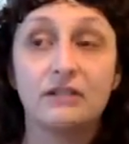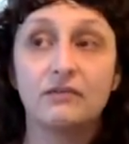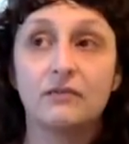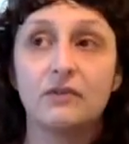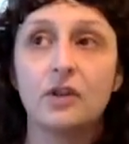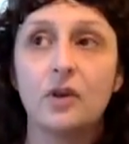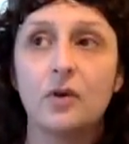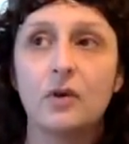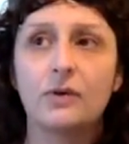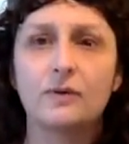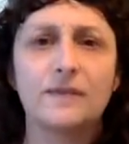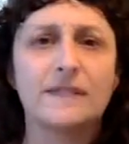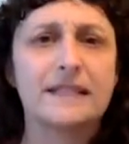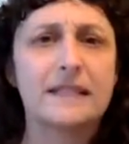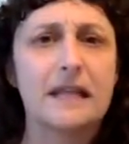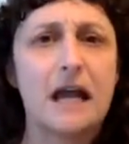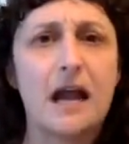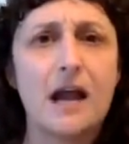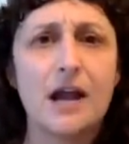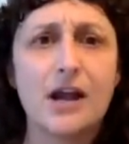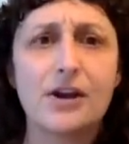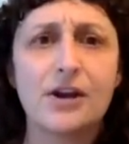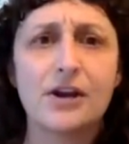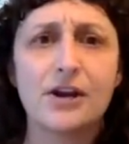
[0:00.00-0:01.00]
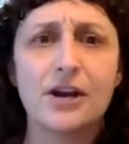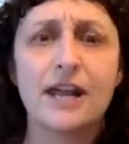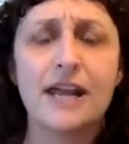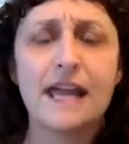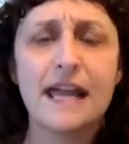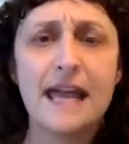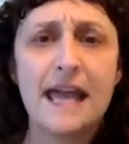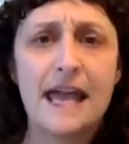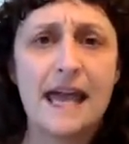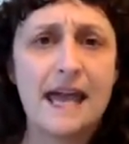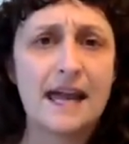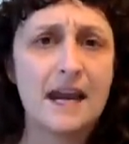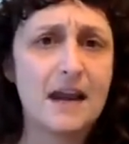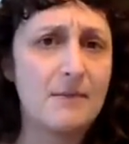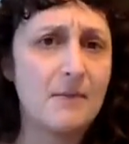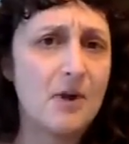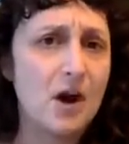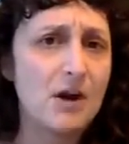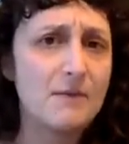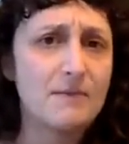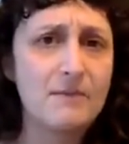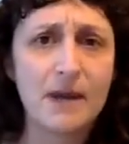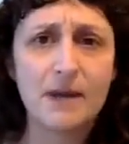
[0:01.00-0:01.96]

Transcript: Even though I was tired and I'm on